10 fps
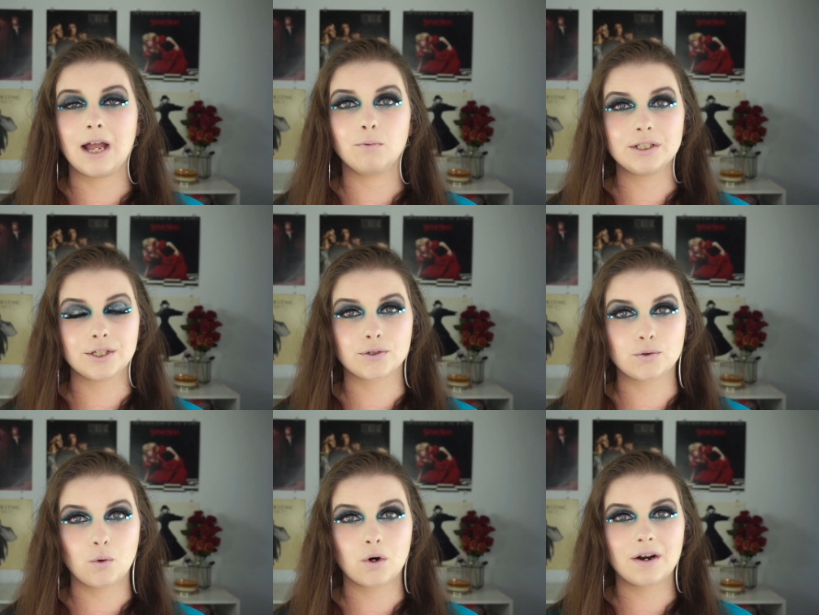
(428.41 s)
I went to
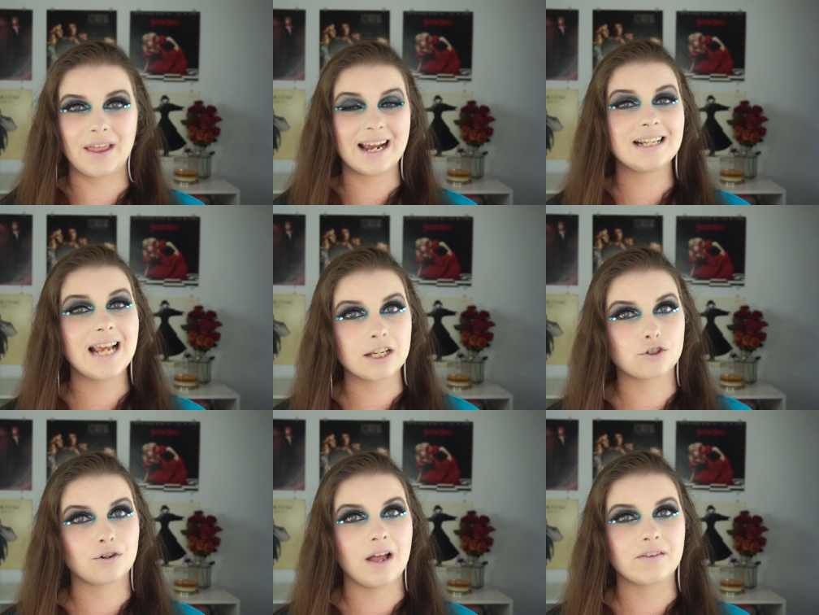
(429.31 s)
store, they had a
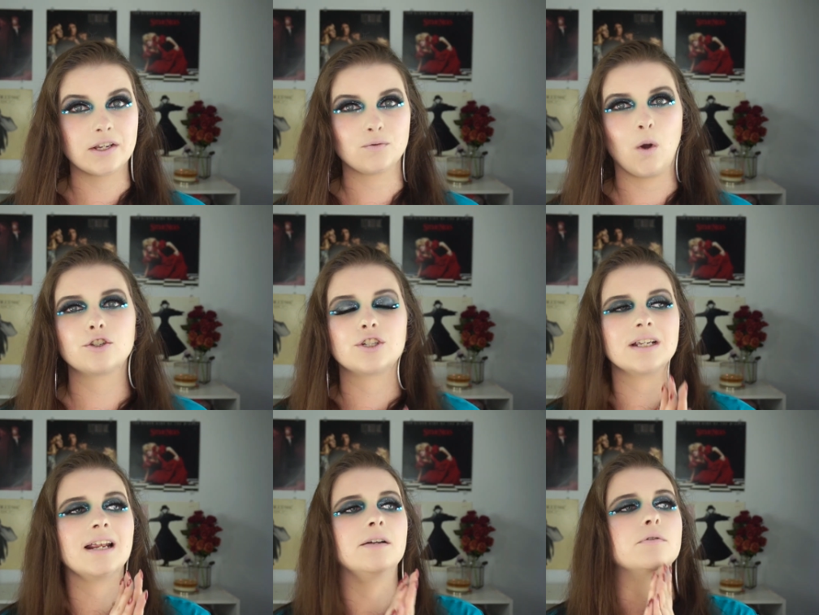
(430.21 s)
tester left, I swatched
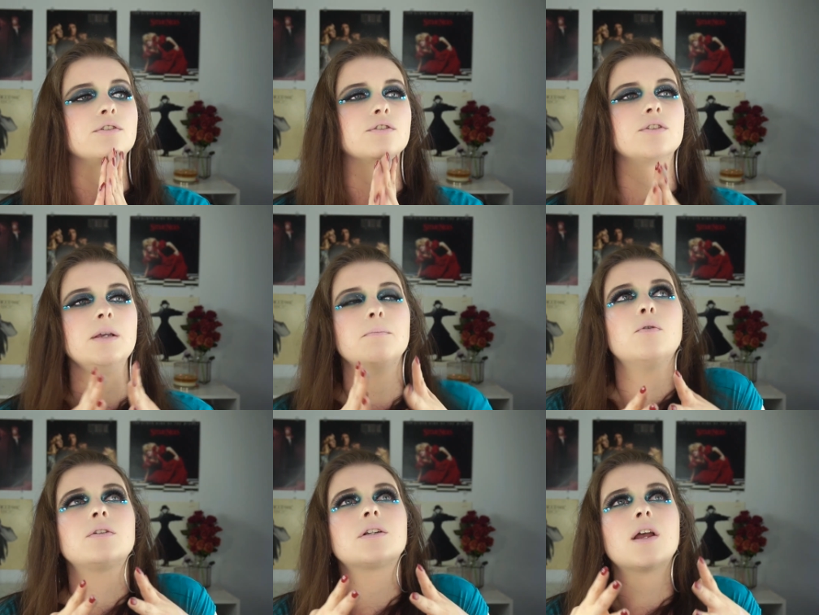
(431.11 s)
it and it was just the
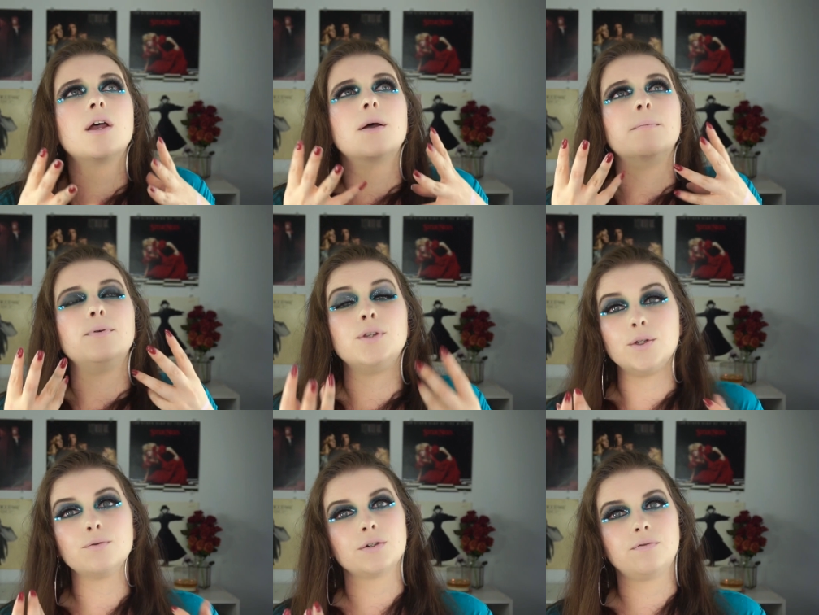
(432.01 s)
most
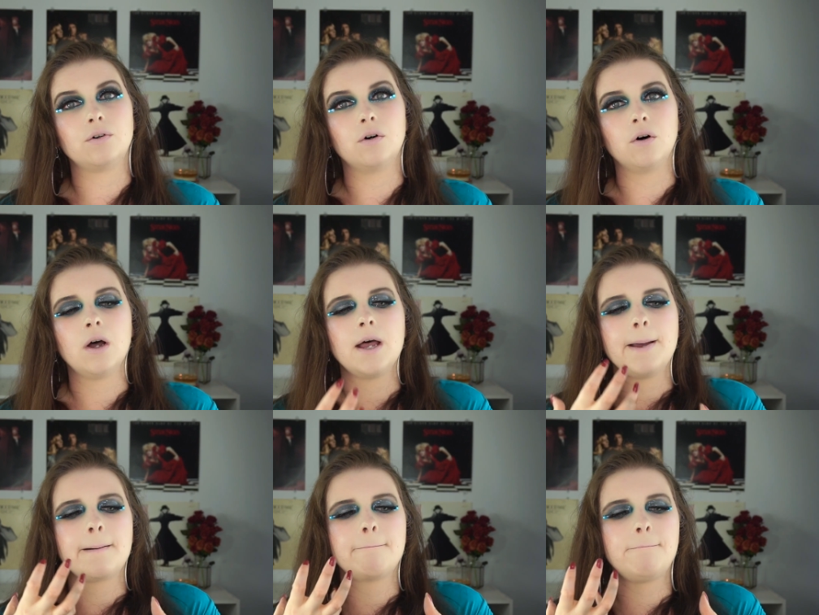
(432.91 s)
beautiful
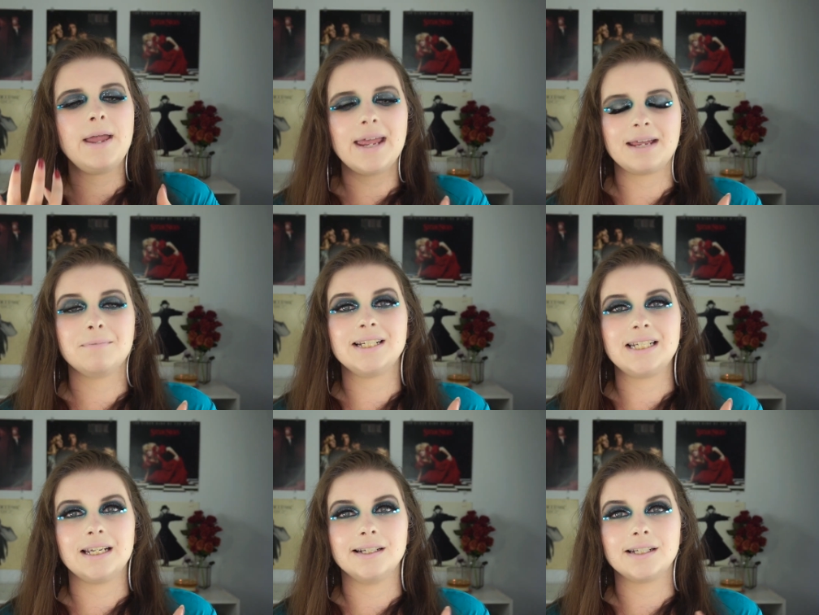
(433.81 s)

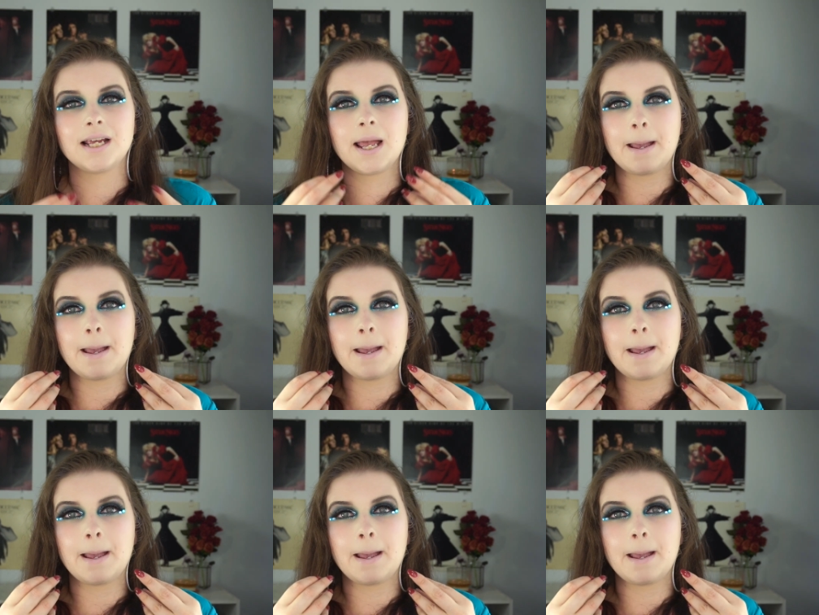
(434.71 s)
pigmented